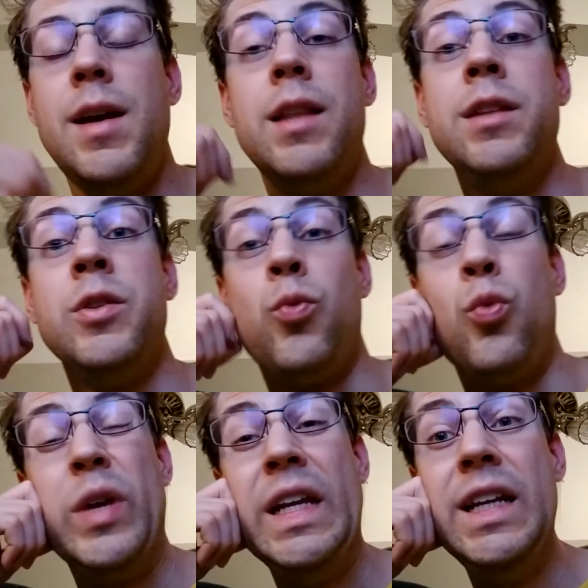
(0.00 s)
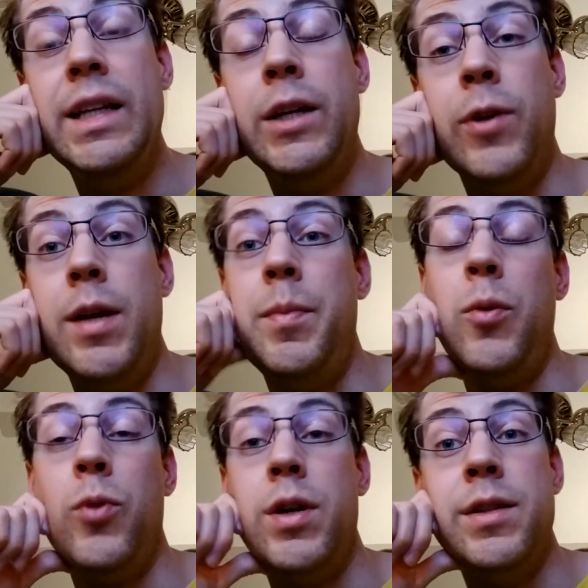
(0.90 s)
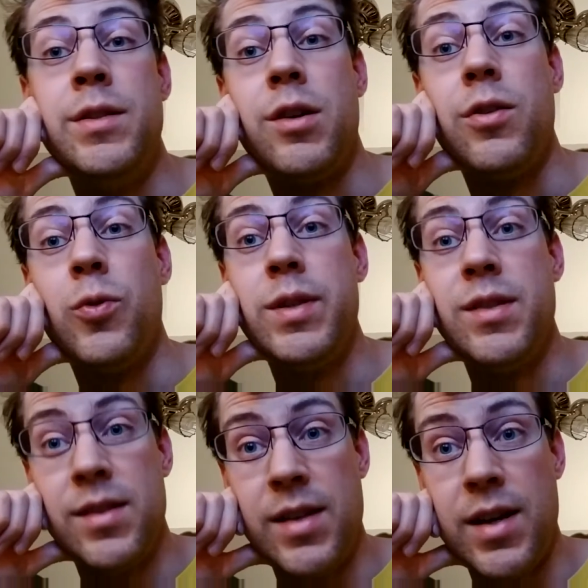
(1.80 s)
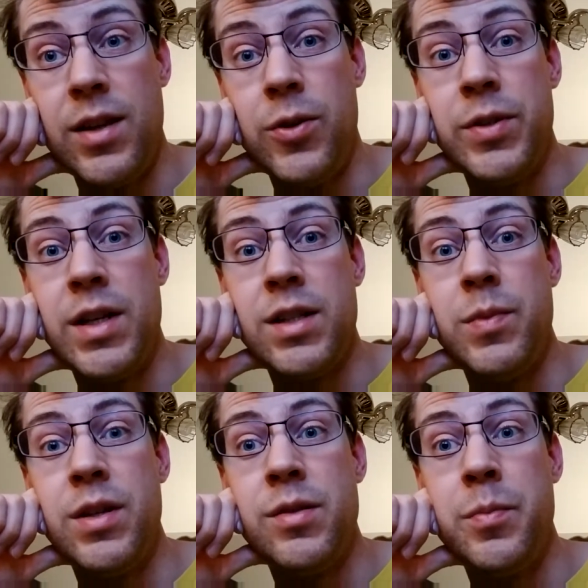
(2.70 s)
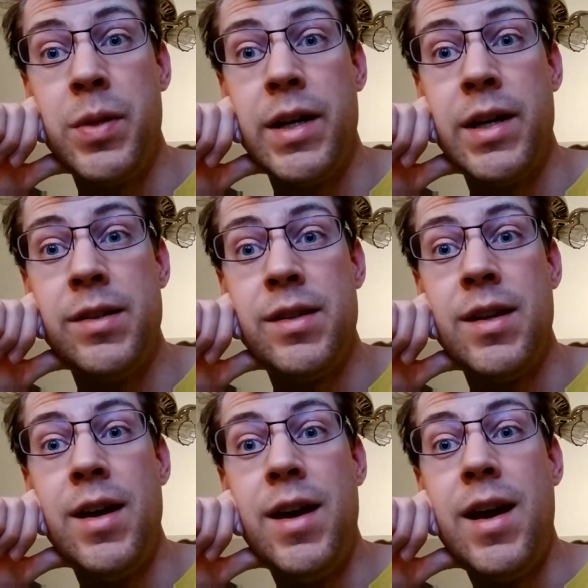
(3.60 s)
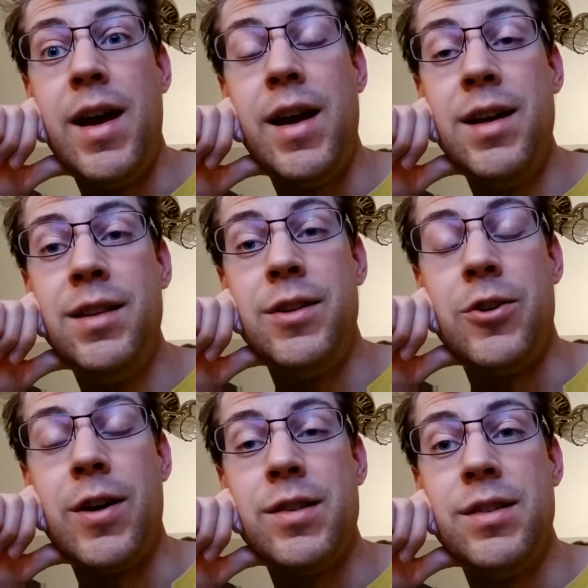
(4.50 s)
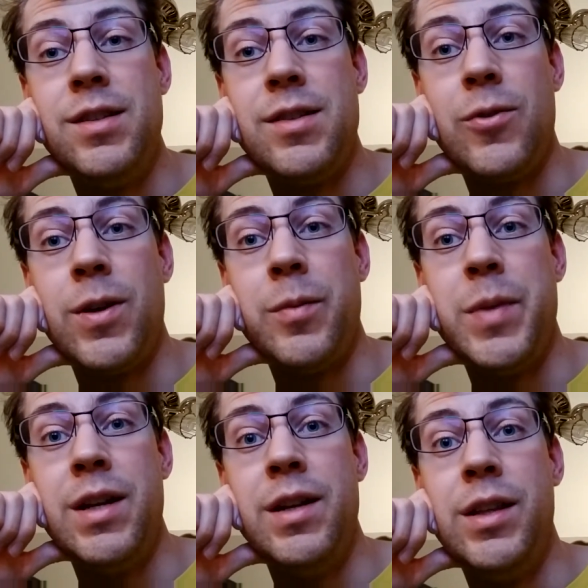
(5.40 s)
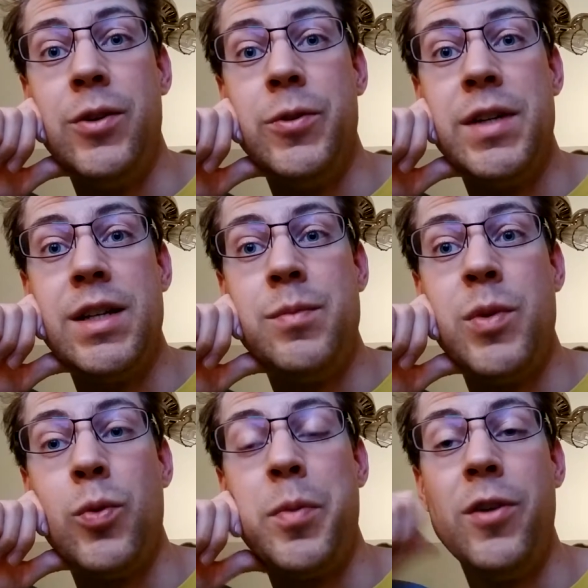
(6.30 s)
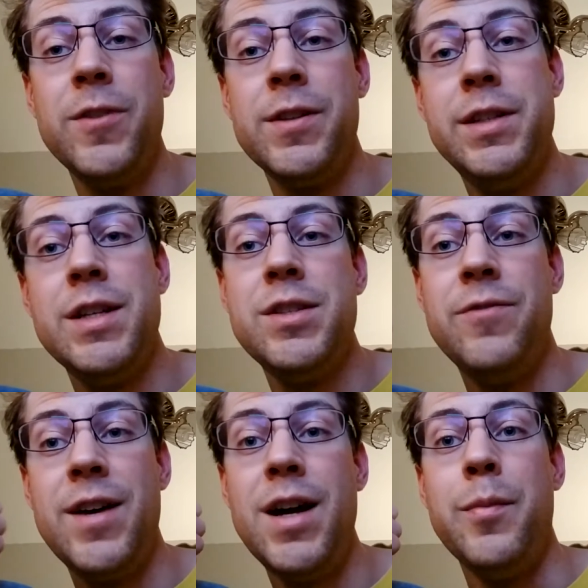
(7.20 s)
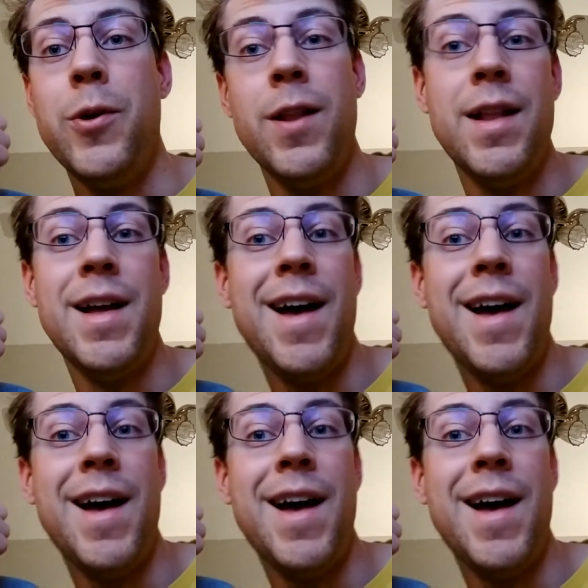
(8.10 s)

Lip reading: And then the really creepy ones are the ones that say the Old Testament is in place and the atrocities that were committed in the Old Testament were perfectly justifiable.